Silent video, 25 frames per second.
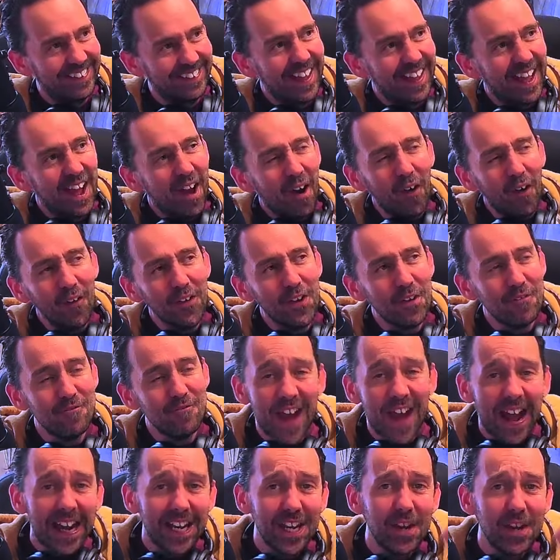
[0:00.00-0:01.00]
on the
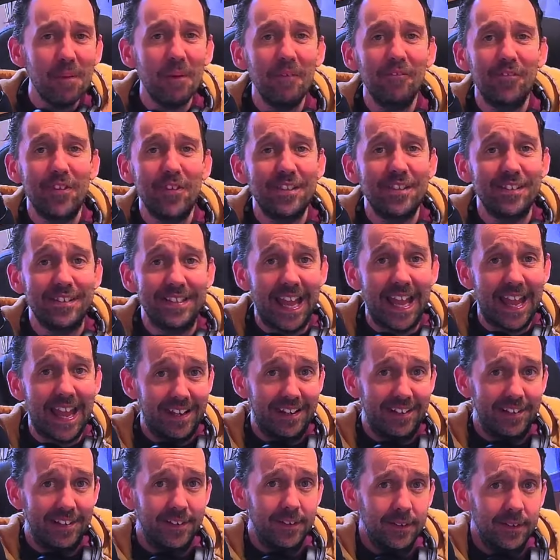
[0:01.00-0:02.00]
value of this debt.
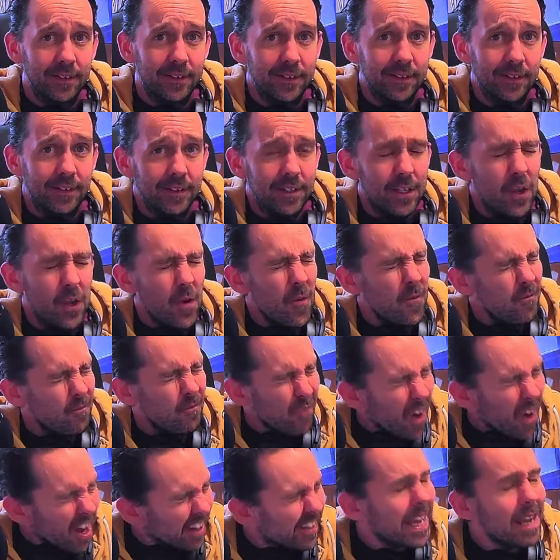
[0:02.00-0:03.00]
You
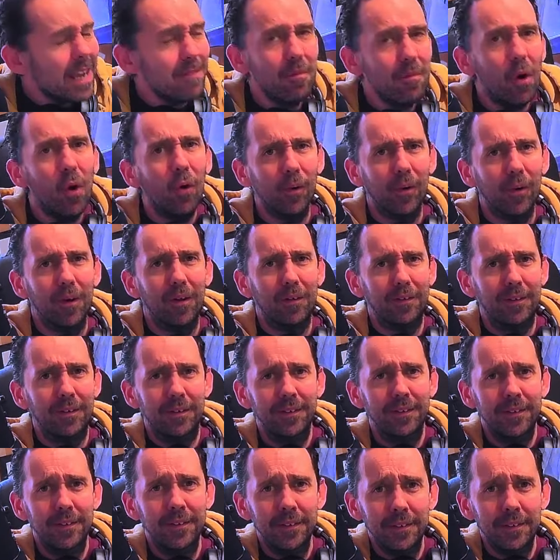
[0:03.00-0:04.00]
fucking moron.
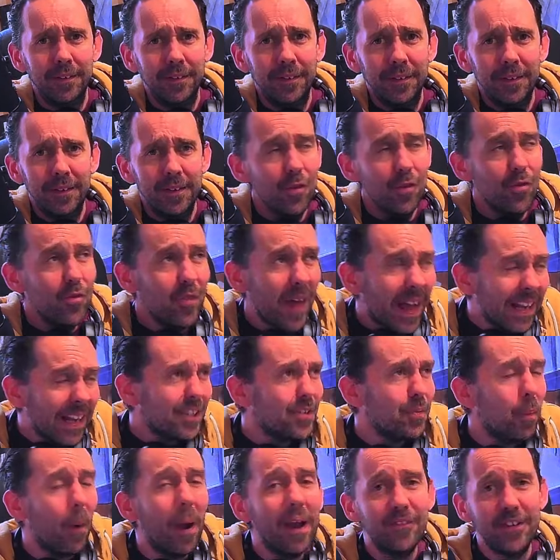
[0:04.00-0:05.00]
That's
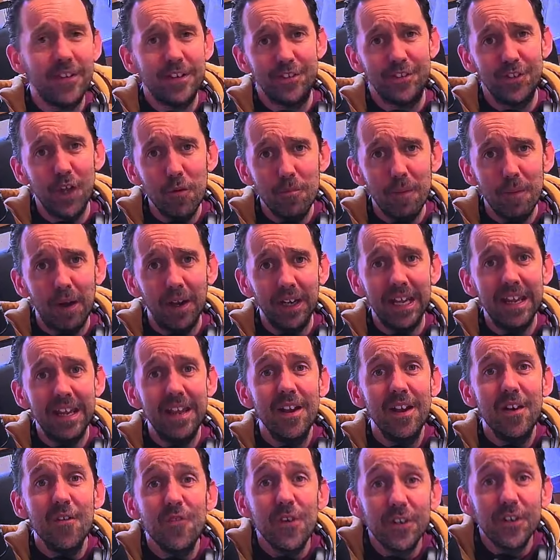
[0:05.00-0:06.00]
why there's no money
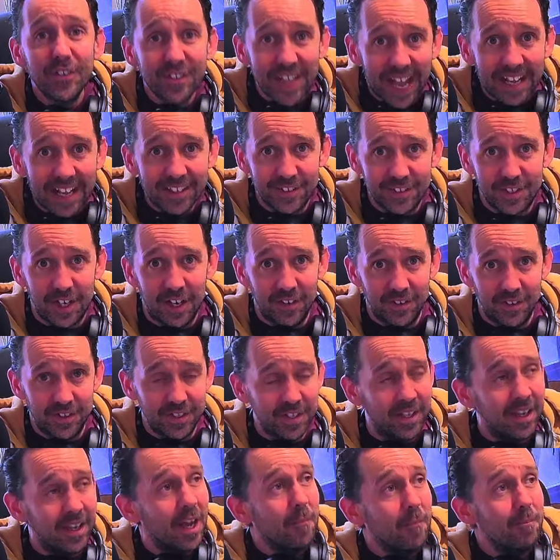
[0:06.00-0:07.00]
for tax cuts,
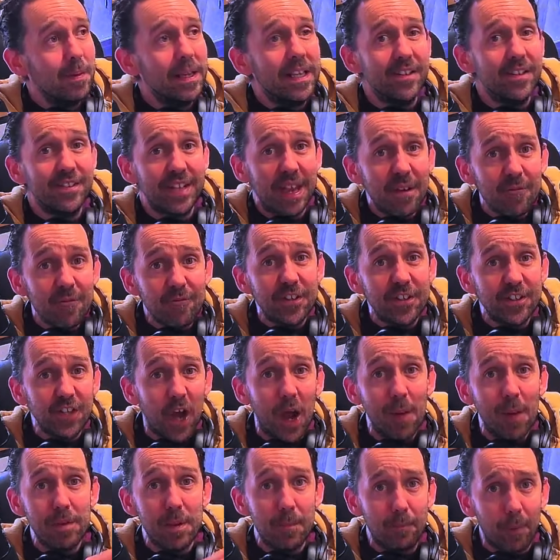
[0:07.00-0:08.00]
because every time
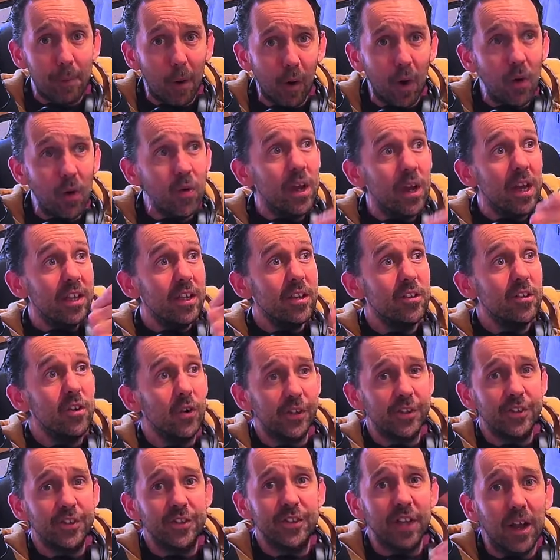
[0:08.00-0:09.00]
you borrow, you've got to
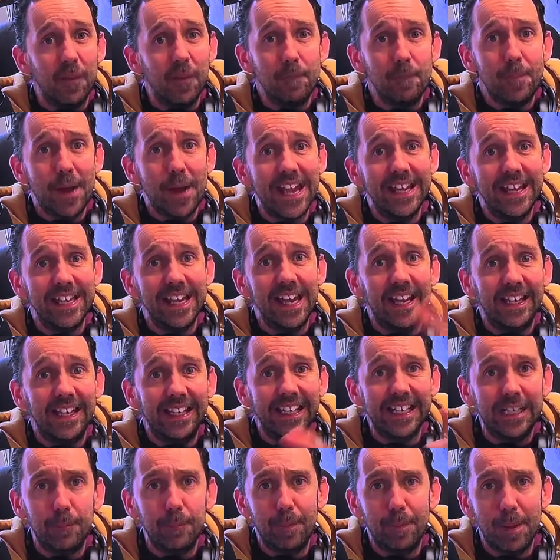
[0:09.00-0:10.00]
start paying it a
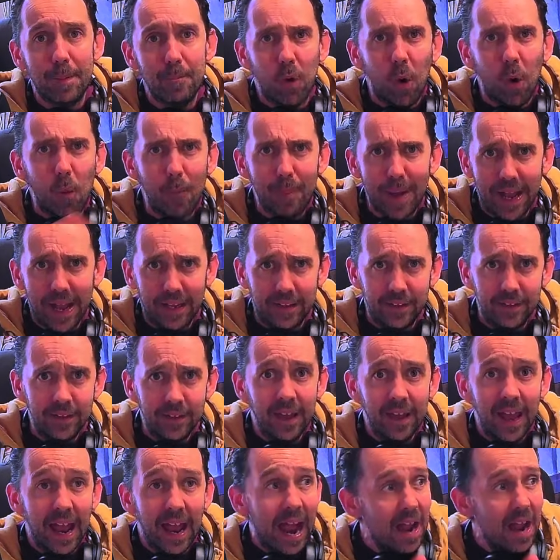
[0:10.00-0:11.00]
little bit more back.
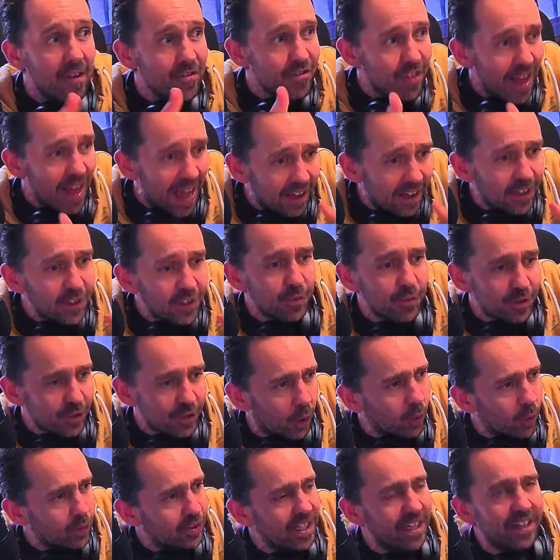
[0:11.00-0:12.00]
And that has
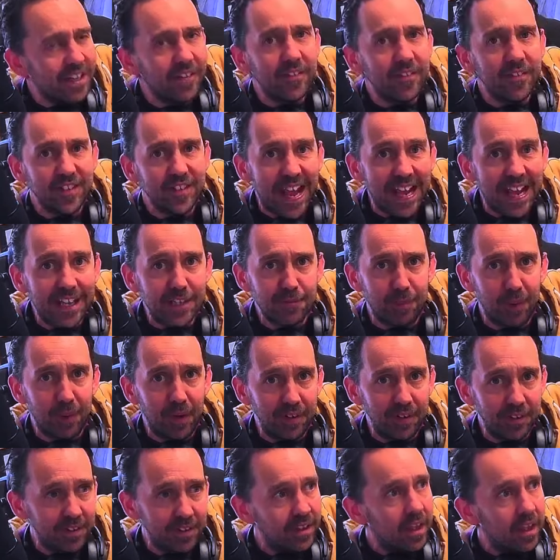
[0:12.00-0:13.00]
resulted in the tax
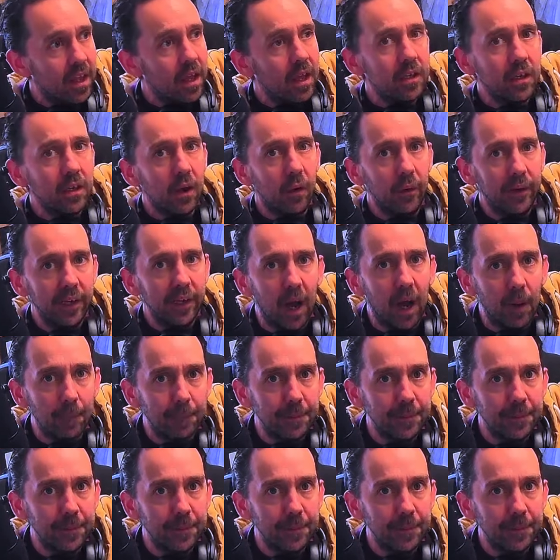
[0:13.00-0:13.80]
burden going up